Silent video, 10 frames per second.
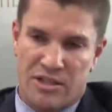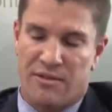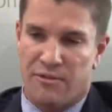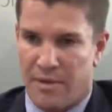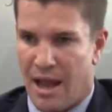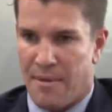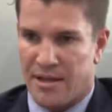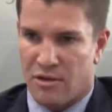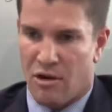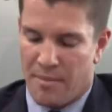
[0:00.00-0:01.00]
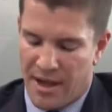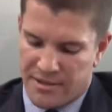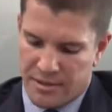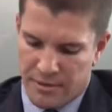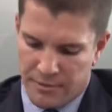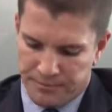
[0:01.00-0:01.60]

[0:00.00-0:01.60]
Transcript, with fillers: a shift from CapEx to OpEx,